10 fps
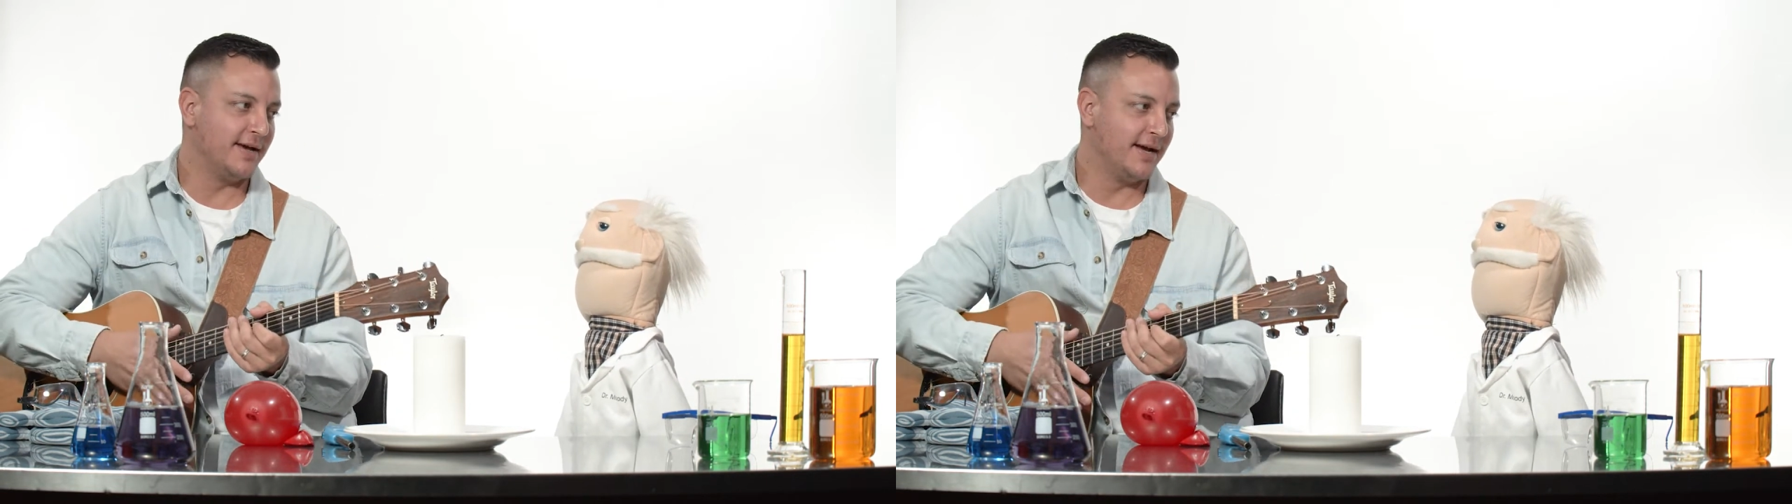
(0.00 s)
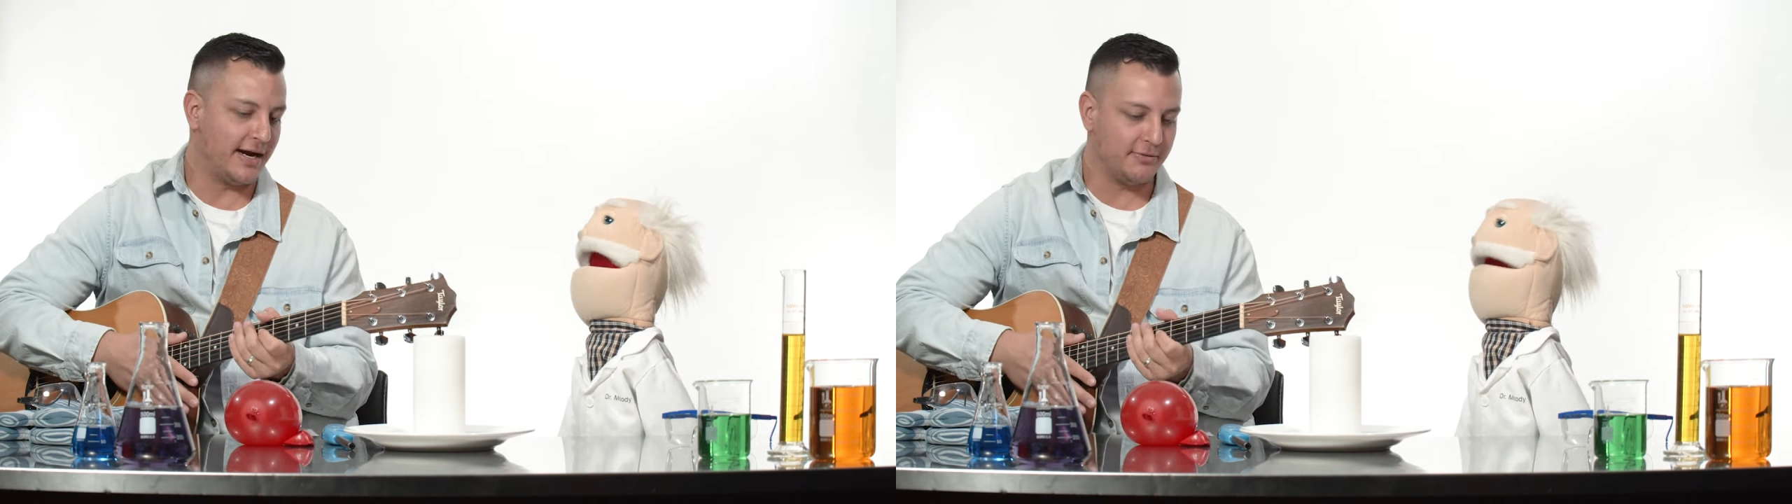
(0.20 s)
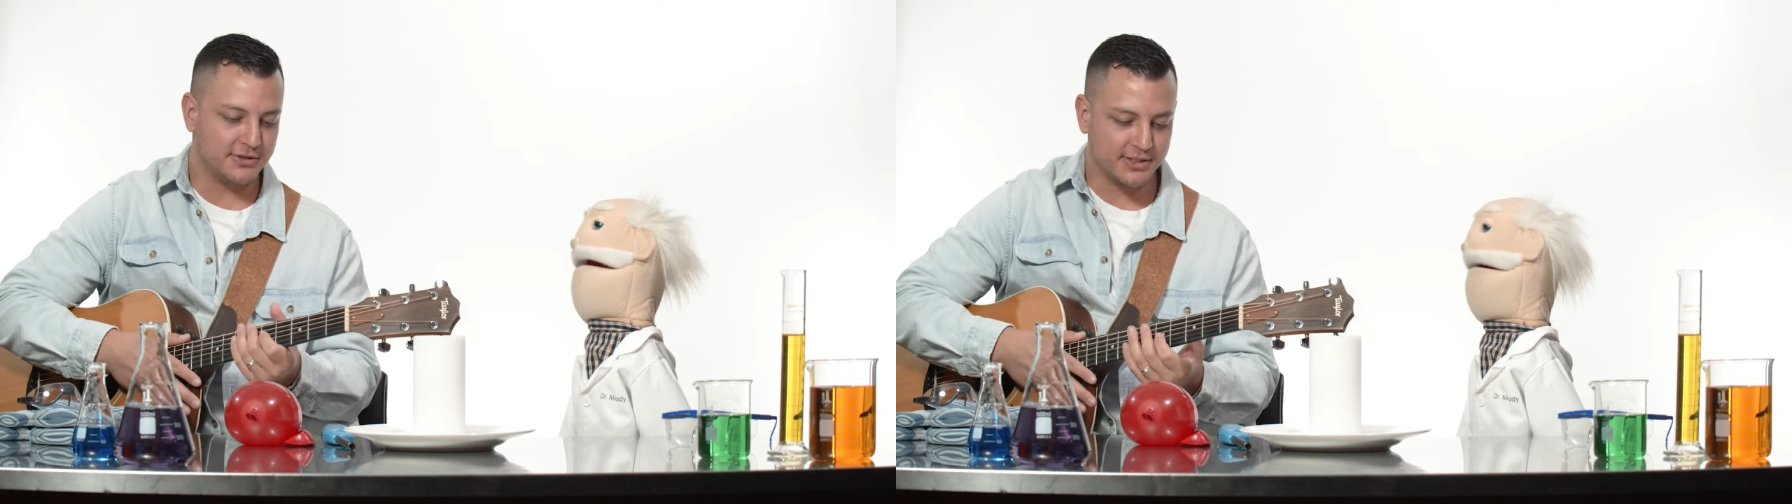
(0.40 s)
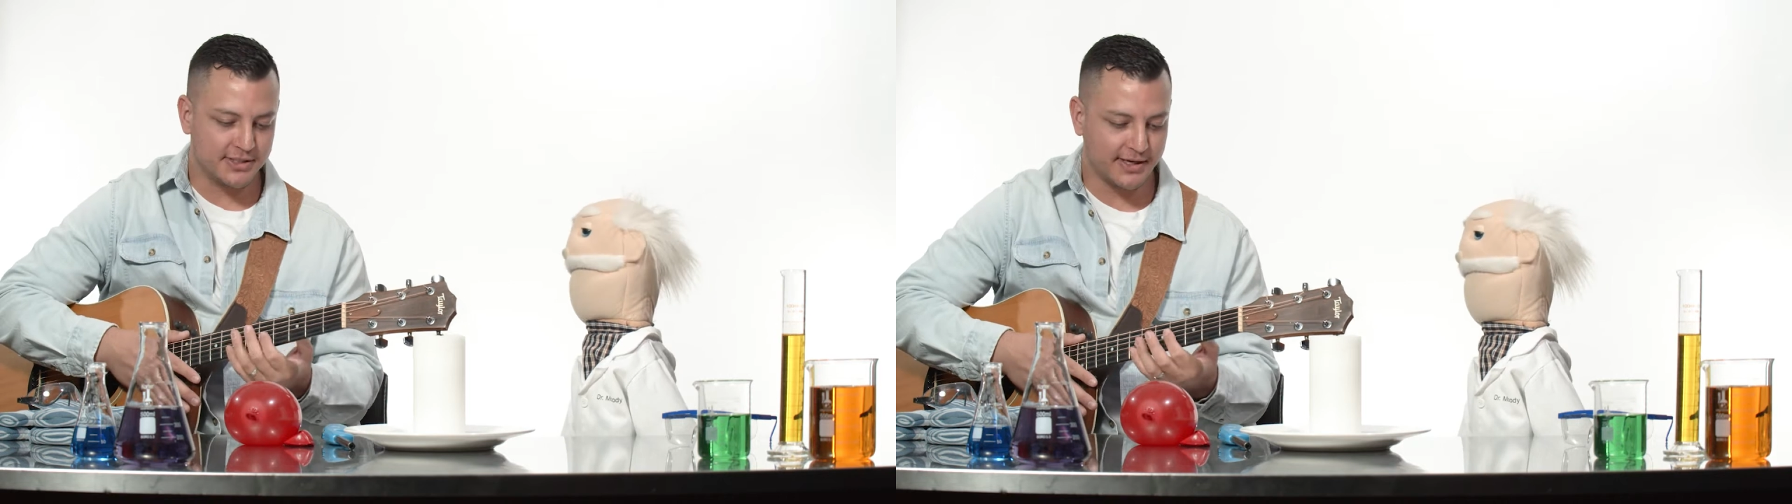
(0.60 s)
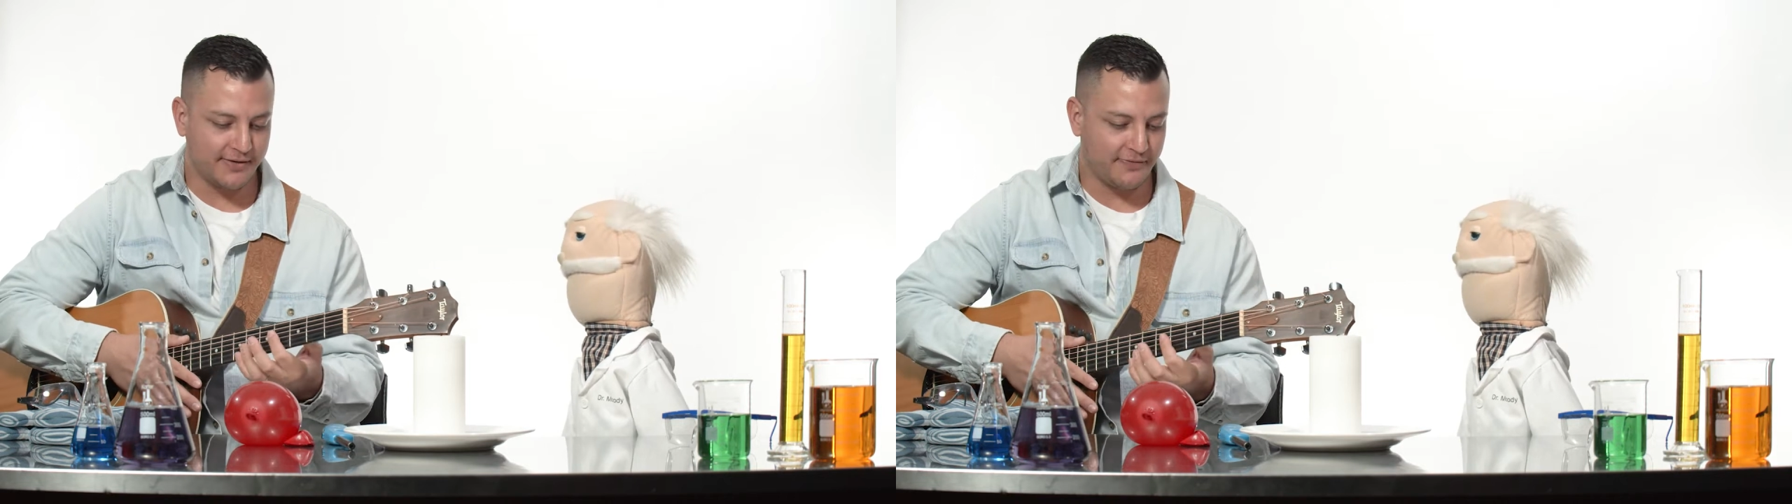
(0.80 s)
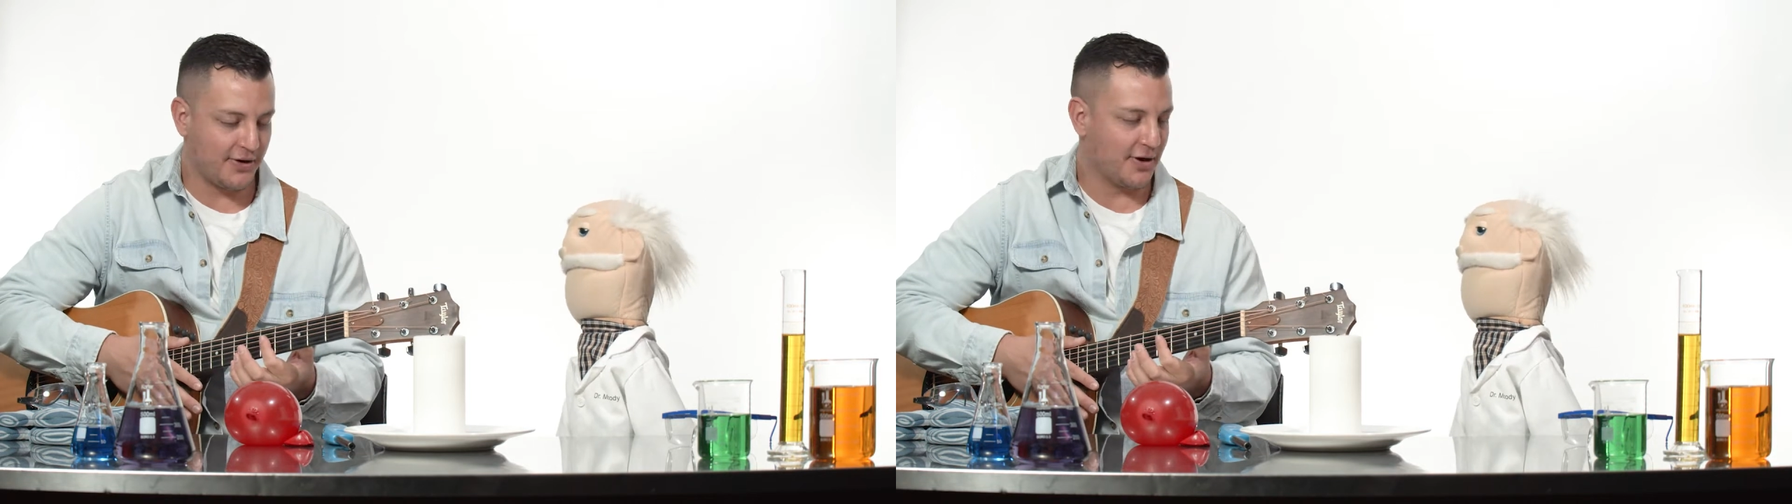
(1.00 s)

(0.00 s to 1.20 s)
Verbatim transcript: Oh, you I was did. just looking for a